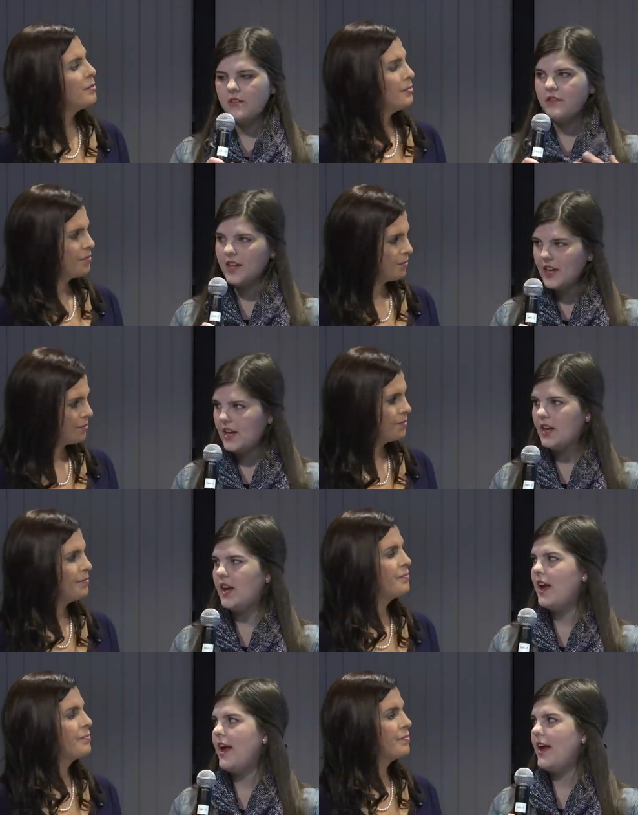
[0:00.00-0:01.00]

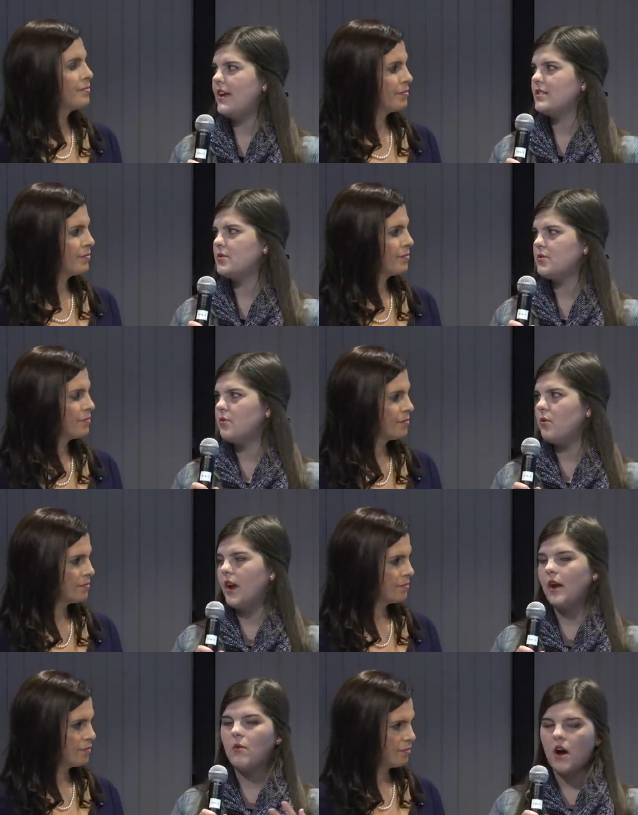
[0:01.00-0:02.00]
Speaker 1: feeding and
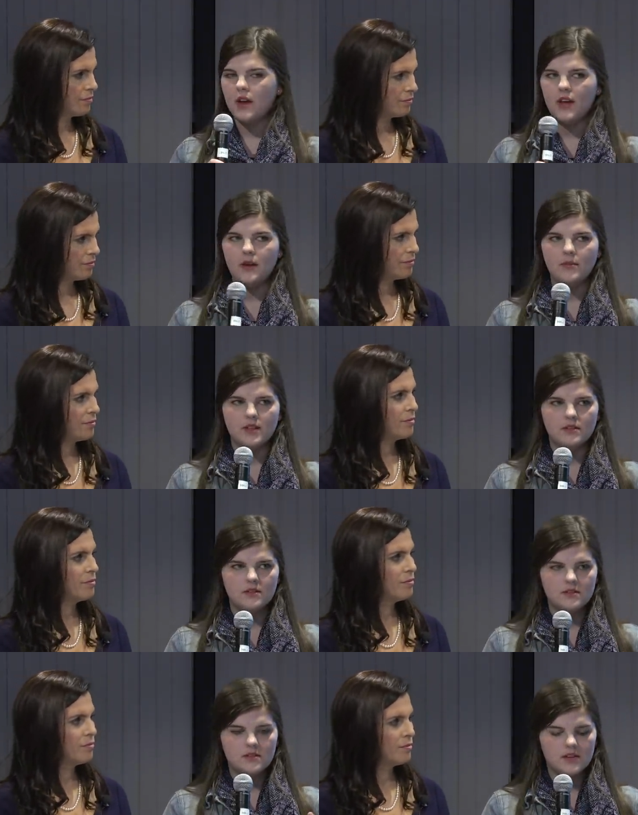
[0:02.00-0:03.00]
when I walk him
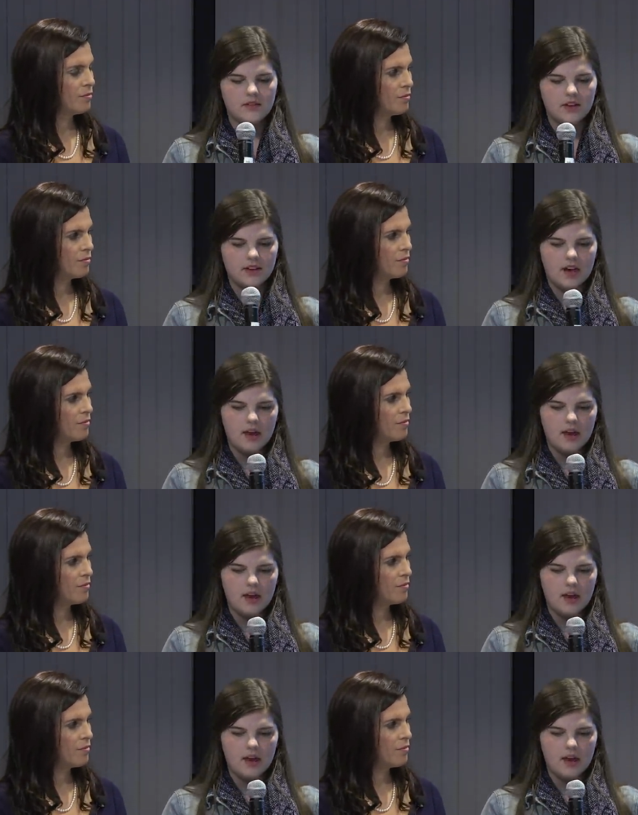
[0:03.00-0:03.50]
and stuff like